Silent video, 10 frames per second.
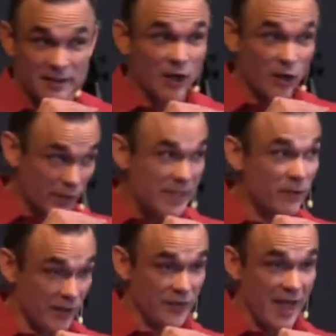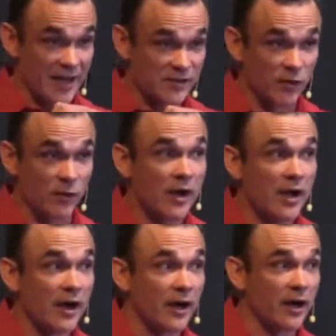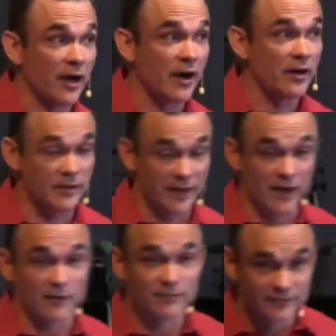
agree with that. So our, our, our,